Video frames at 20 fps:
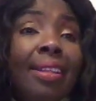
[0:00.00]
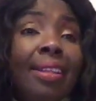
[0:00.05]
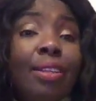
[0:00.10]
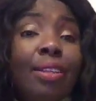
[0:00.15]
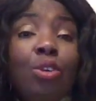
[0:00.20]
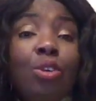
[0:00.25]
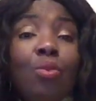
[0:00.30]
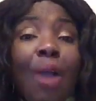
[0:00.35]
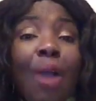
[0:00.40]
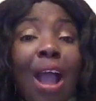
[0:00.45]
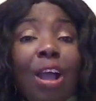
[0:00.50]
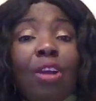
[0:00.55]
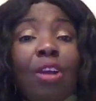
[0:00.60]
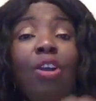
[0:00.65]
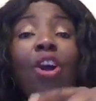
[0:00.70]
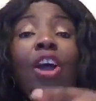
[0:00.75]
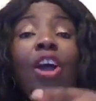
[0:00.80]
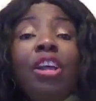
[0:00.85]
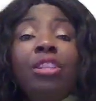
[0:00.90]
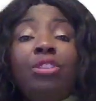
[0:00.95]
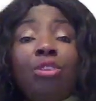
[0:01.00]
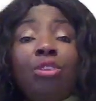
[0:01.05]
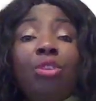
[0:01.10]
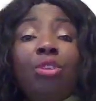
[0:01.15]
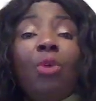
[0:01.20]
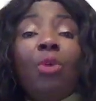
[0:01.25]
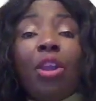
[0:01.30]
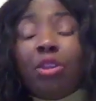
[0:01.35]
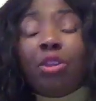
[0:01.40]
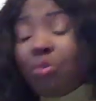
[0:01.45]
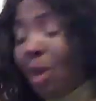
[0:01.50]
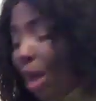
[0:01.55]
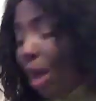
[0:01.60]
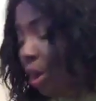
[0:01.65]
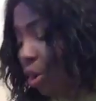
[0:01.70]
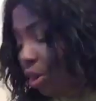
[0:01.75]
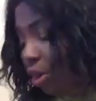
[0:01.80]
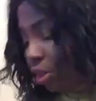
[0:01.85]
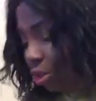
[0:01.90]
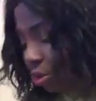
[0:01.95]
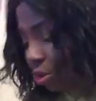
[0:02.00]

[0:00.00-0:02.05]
you are going through what you are going